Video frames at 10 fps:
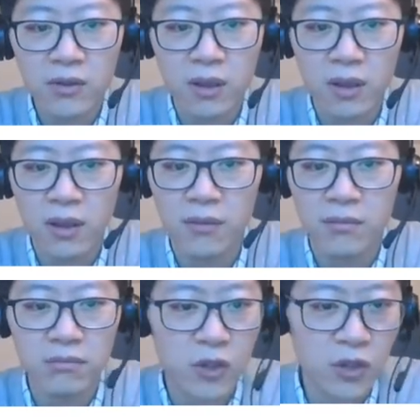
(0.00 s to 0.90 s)

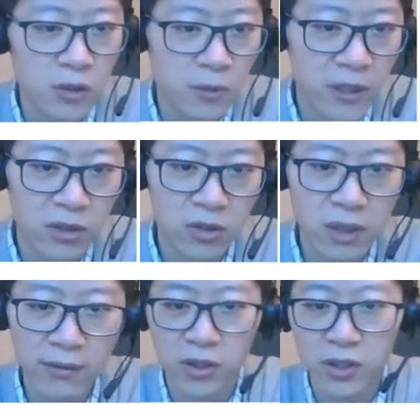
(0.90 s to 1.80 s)
The suspension
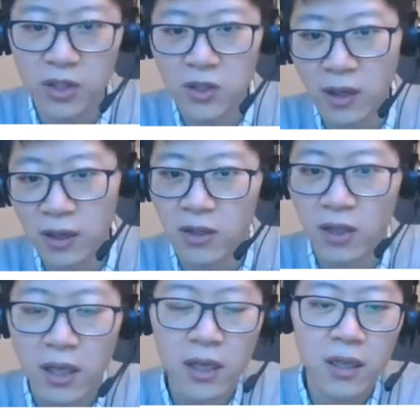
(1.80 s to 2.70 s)
travel on each side
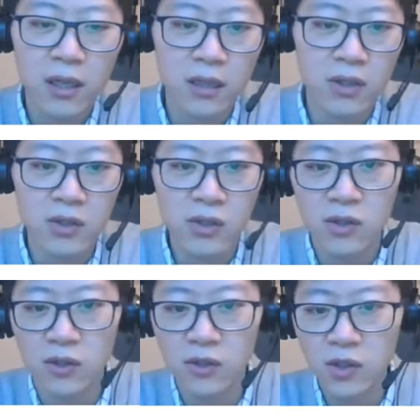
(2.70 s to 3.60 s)

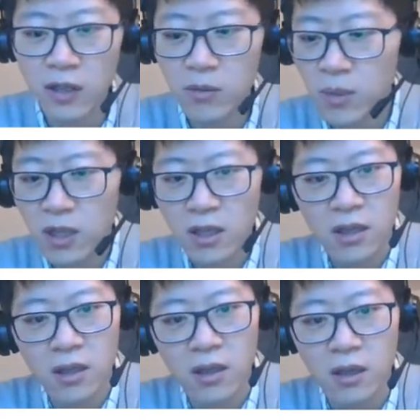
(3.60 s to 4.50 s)
is the same.
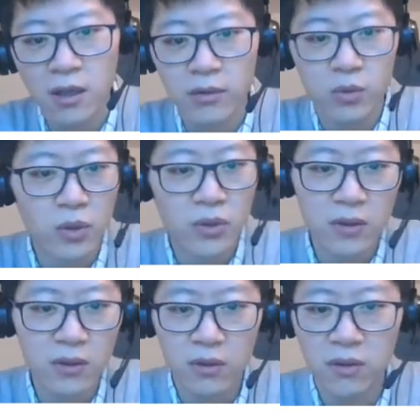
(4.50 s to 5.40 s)
Roll
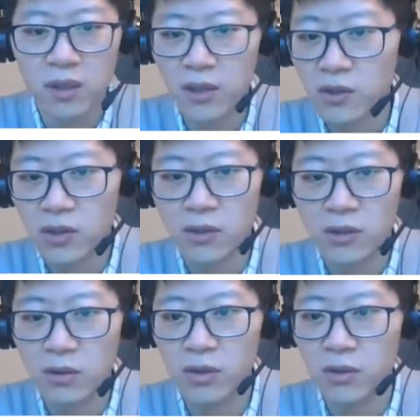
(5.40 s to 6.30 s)
center heights and
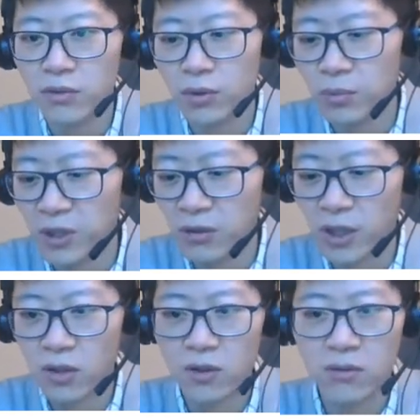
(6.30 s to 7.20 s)
so on will be
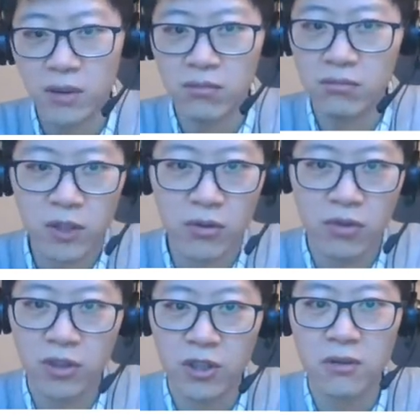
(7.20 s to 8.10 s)
correct, and then
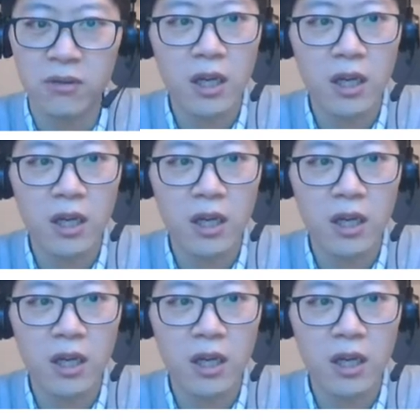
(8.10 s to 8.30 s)
you're done.